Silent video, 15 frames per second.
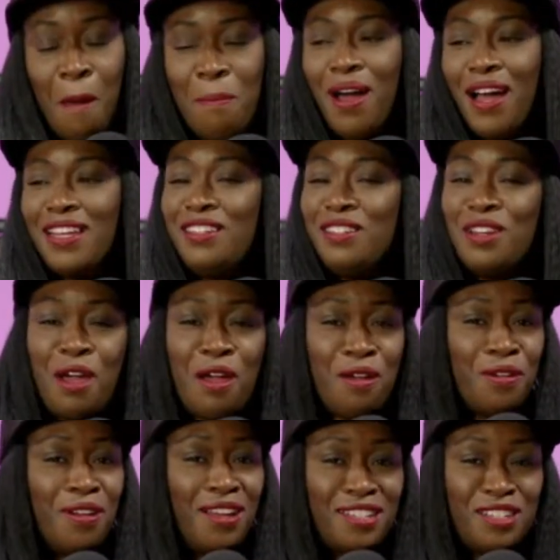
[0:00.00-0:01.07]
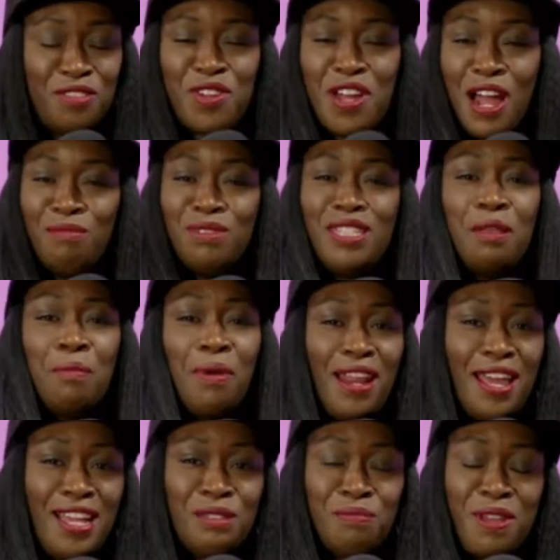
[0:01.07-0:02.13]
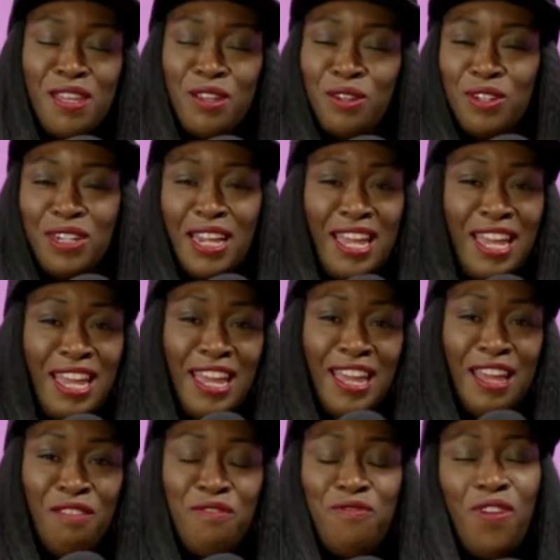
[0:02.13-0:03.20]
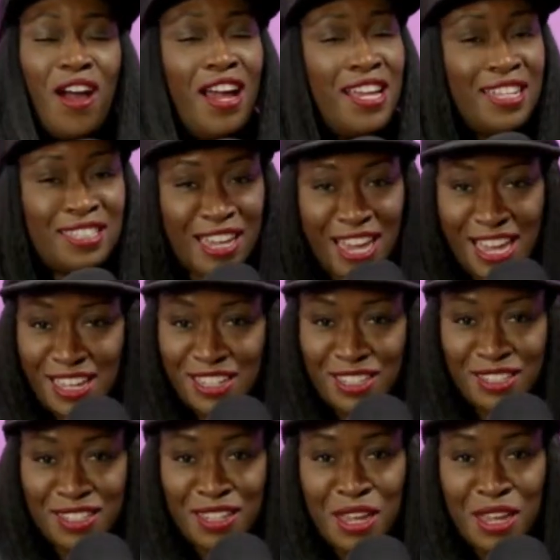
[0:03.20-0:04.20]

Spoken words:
But you've come to the place where you're going to hear fire takes.